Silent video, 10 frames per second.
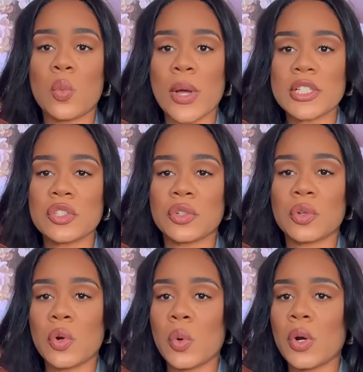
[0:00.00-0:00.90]
Western
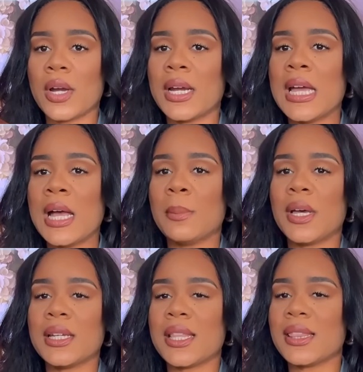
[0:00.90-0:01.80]
core,
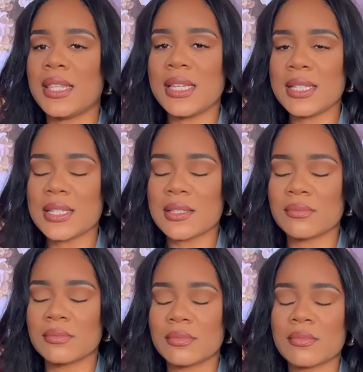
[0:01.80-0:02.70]
but this,
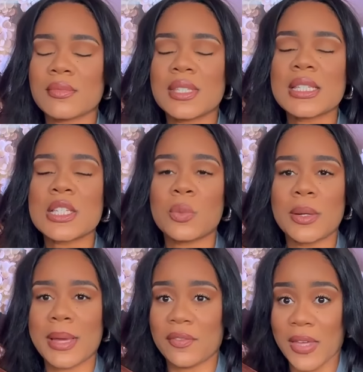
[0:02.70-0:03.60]
this is one
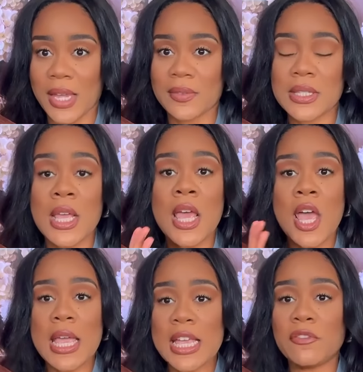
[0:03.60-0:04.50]
of my faves.
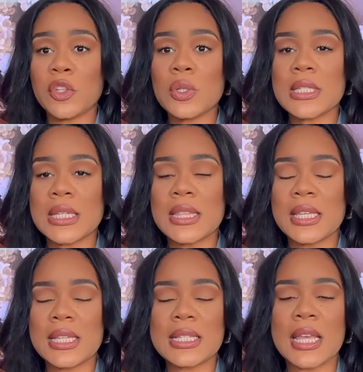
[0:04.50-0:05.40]
If you see
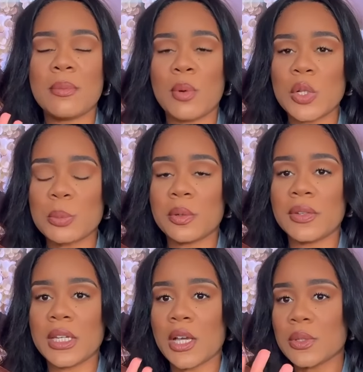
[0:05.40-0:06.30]
this in multiple
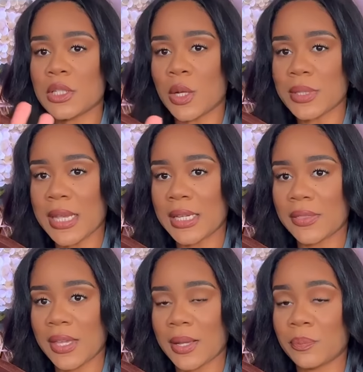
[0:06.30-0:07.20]
videos, don't say
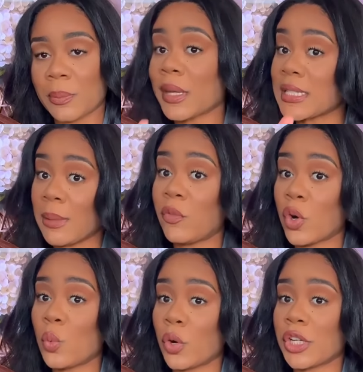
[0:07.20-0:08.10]
anything because I'm
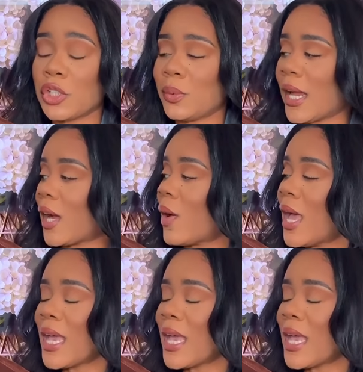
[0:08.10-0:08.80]
forewarning you now.